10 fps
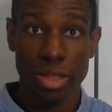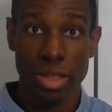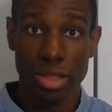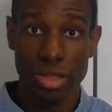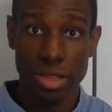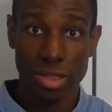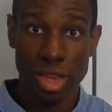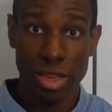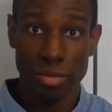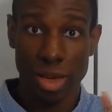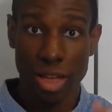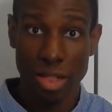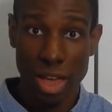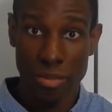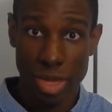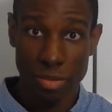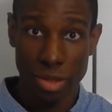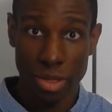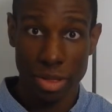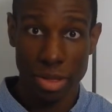is disliked by a lot of
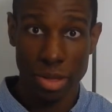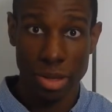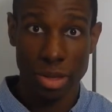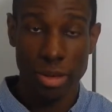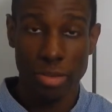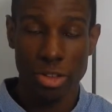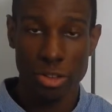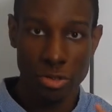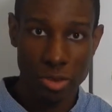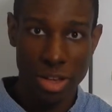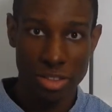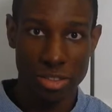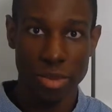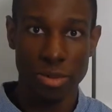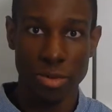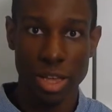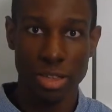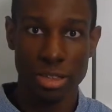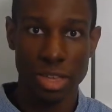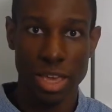people. But trust me when I
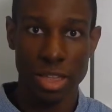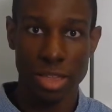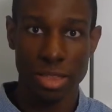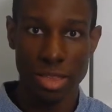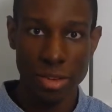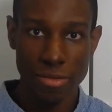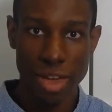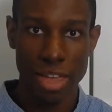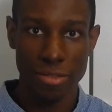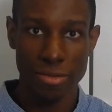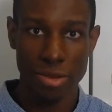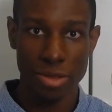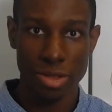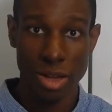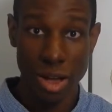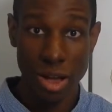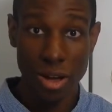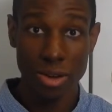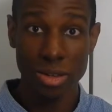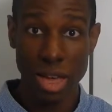say that some fatty foods
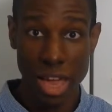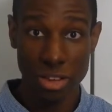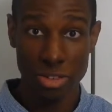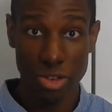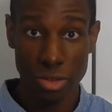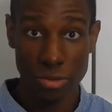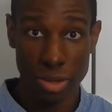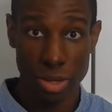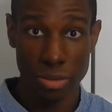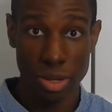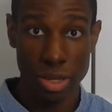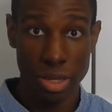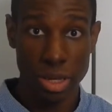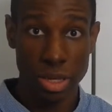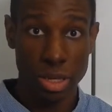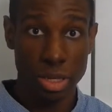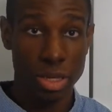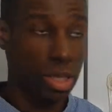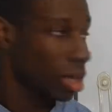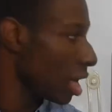are actually good for you.
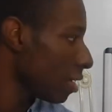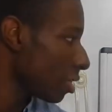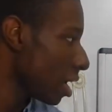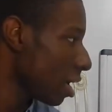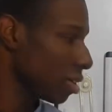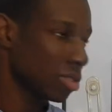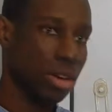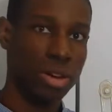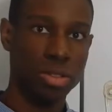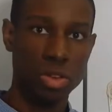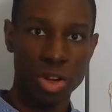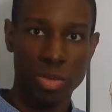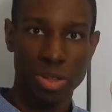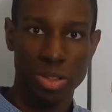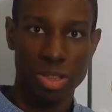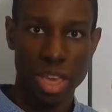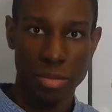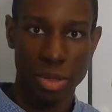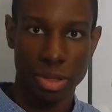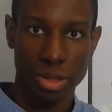Avocados are a notable example.